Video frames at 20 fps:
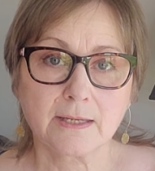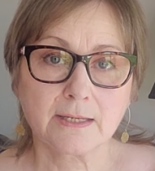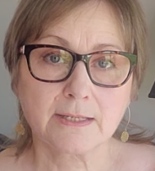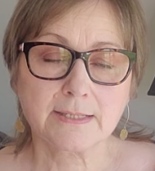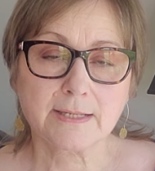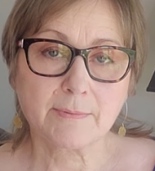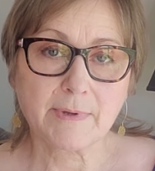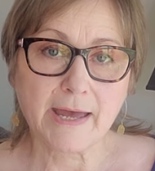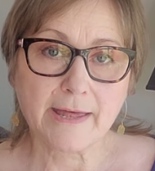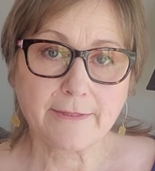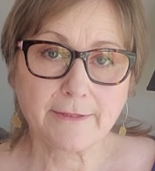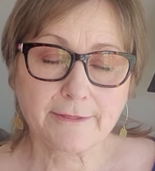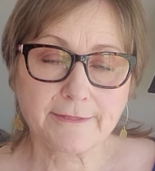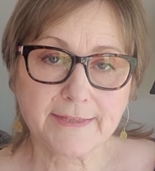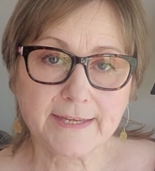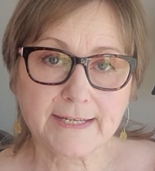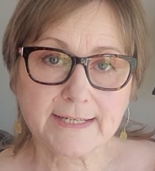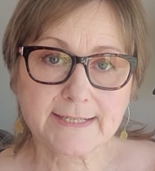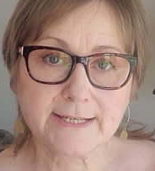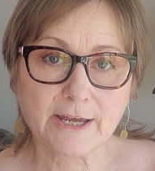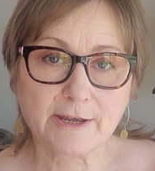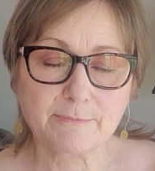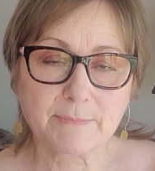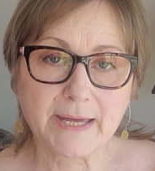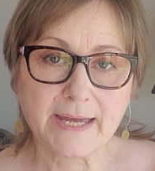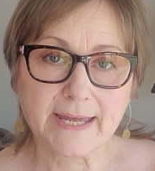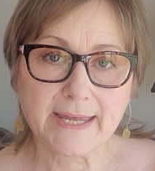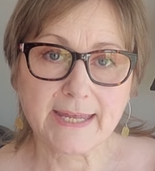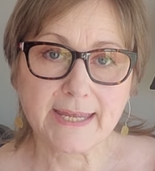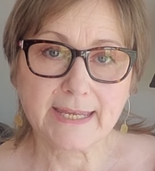Some other things I
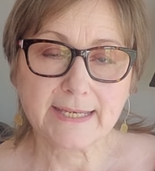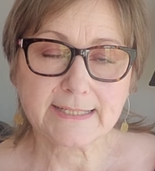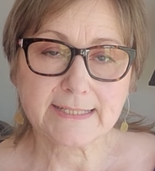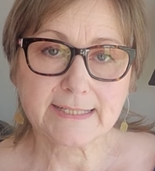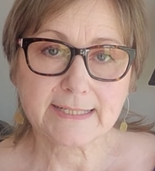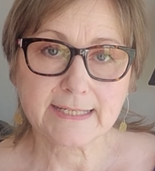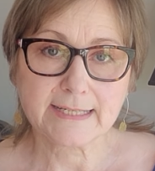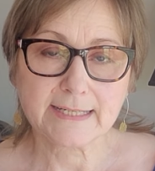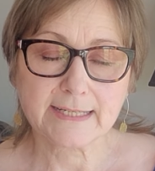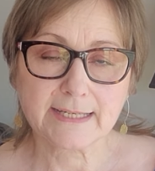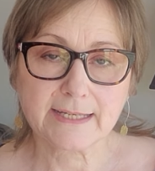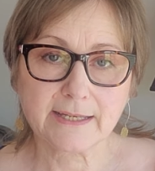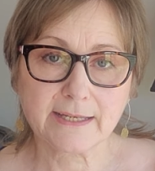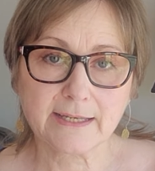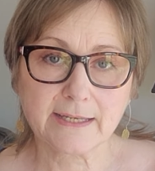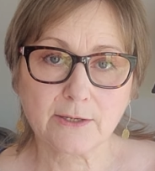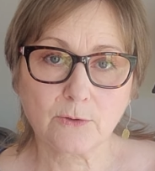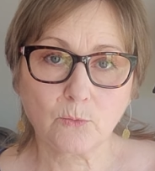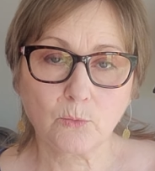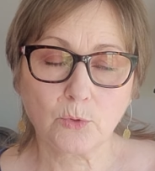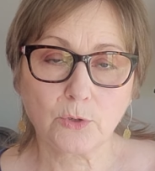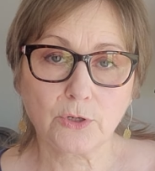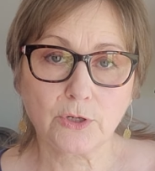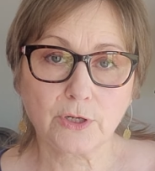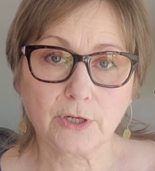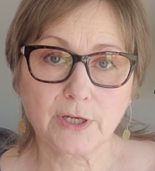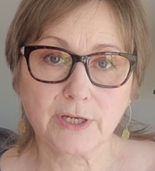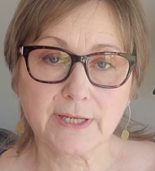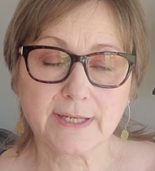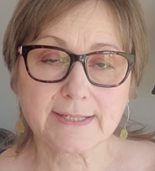made
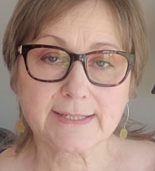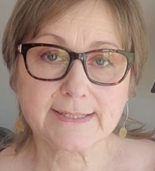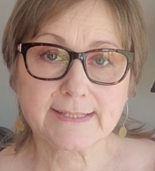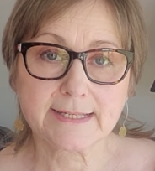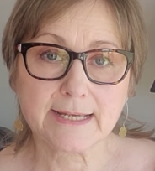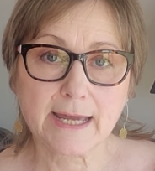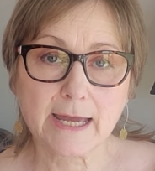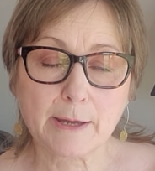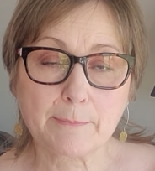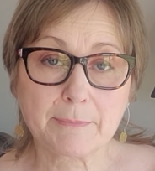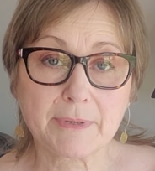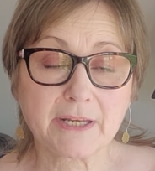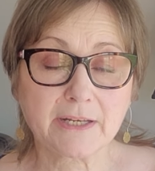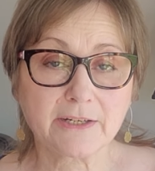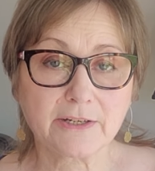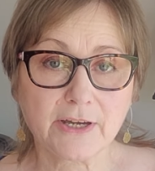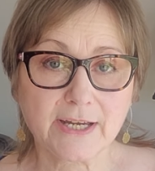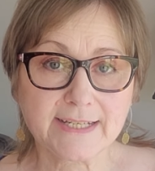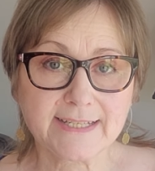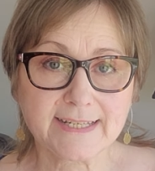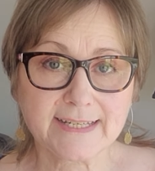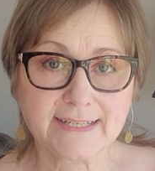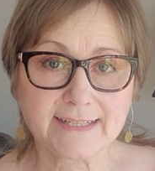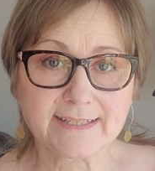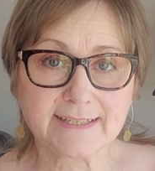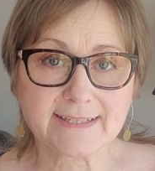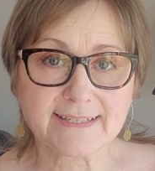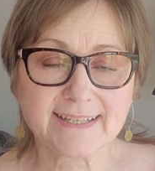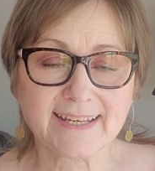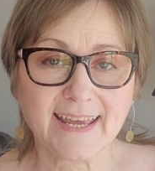were some
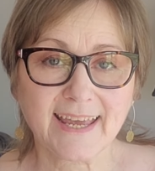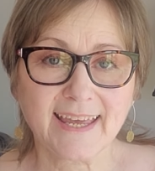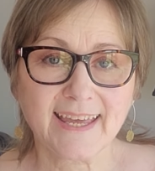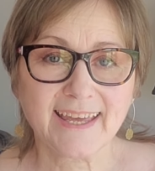nighties.